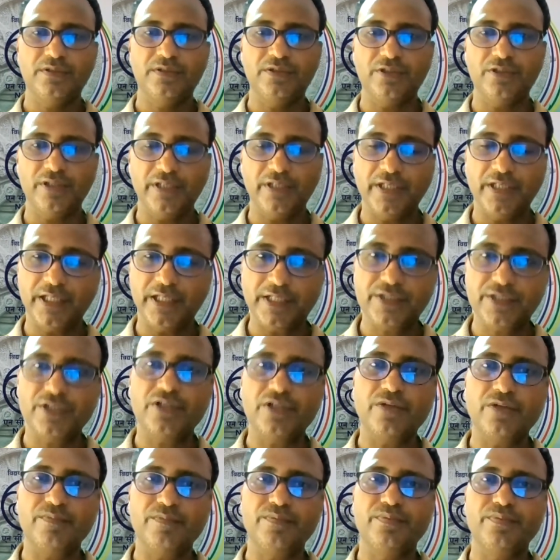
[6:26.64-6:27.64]
the
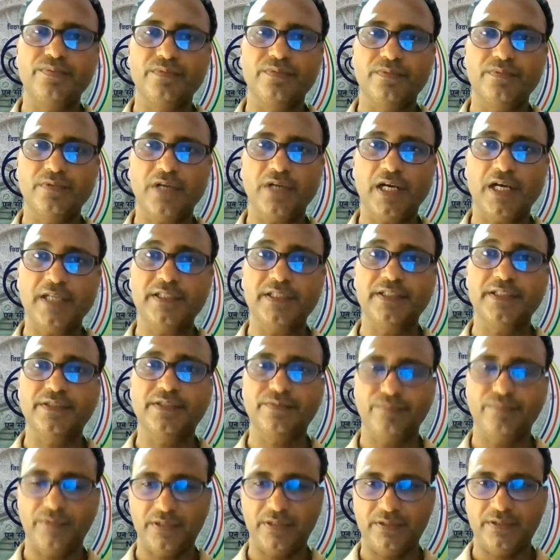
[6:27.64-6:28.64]
nature of
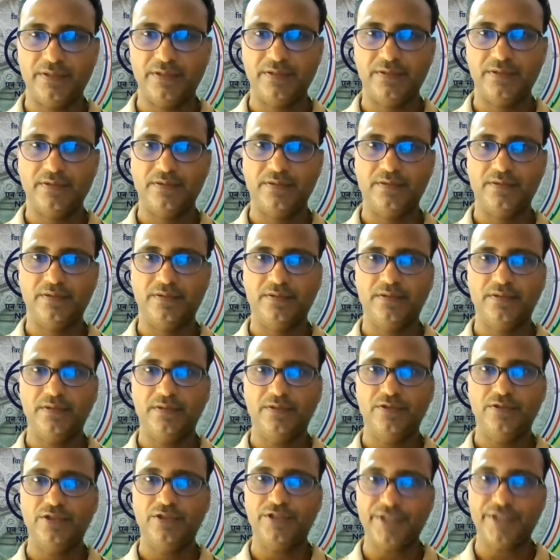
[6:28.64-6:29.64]
assessments,
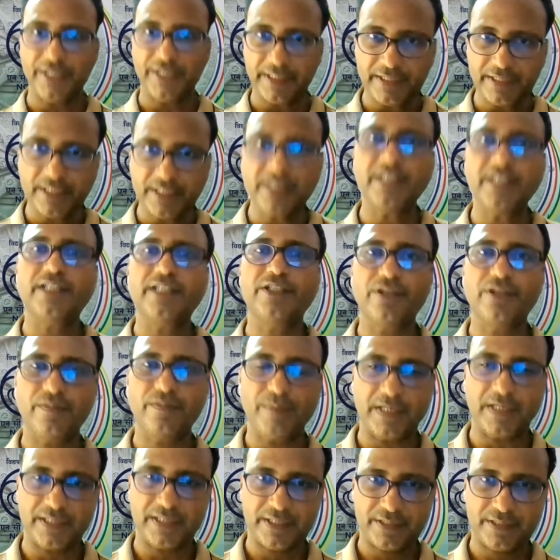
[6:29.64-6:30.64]
the changing nature
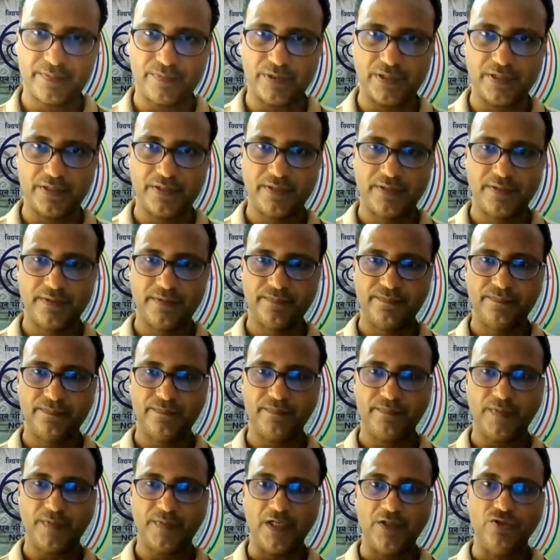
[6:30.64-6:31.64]
of assessments,
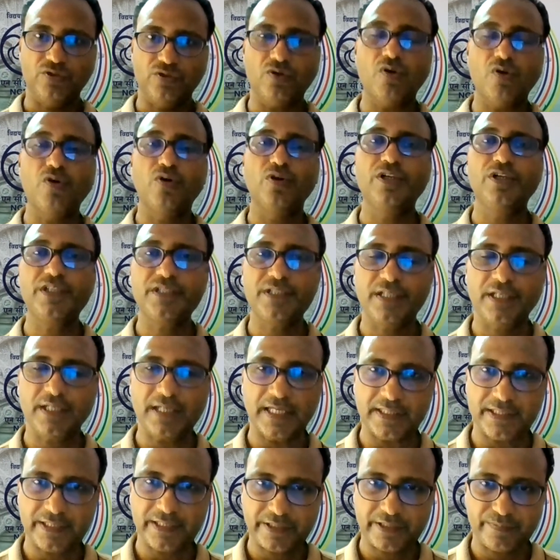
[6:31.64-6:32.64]
the
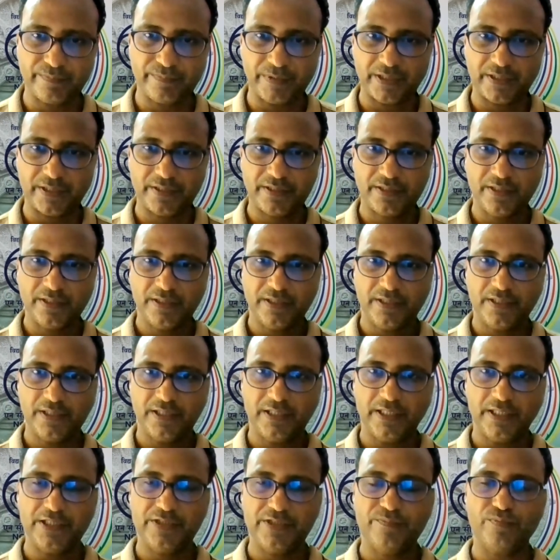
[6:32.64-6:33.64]
holistic assessment
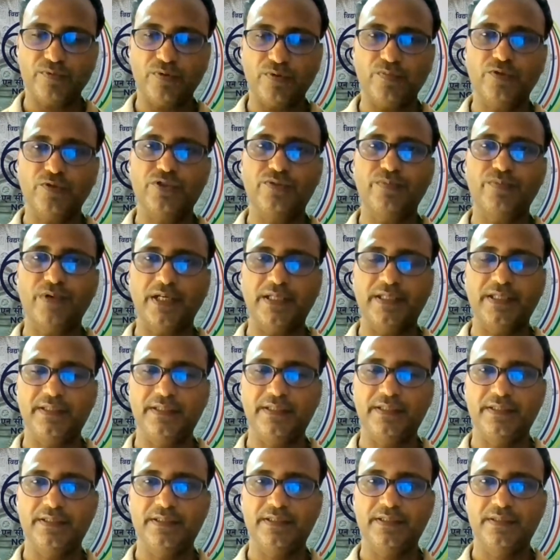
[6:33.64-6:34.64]
as proposed by
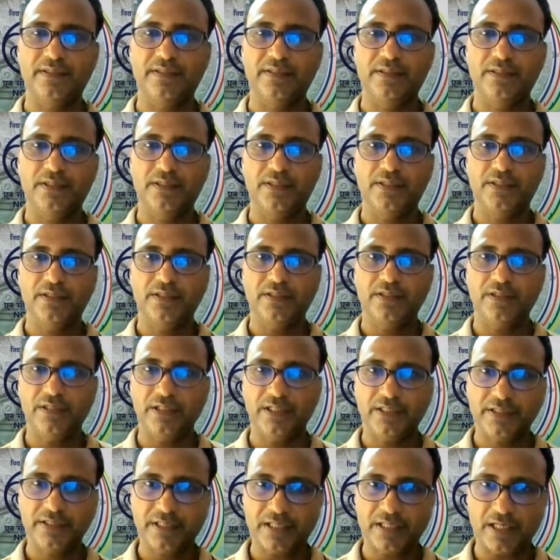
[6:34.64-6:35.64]

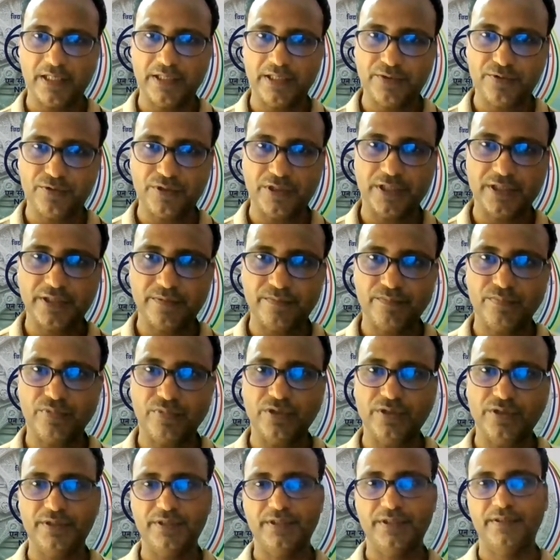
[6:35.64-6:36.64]
National Education
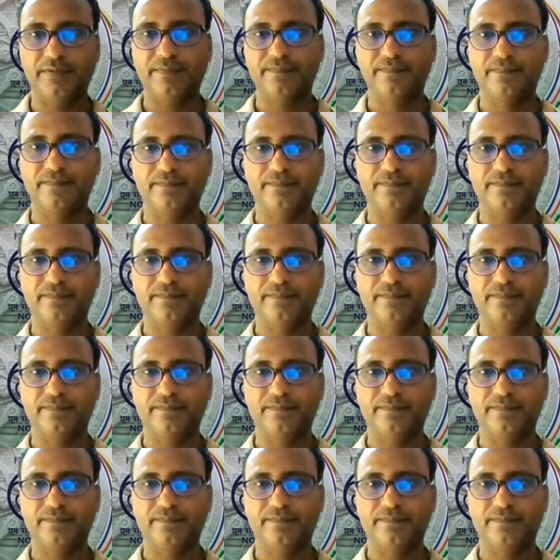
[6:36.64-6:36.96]
Policy.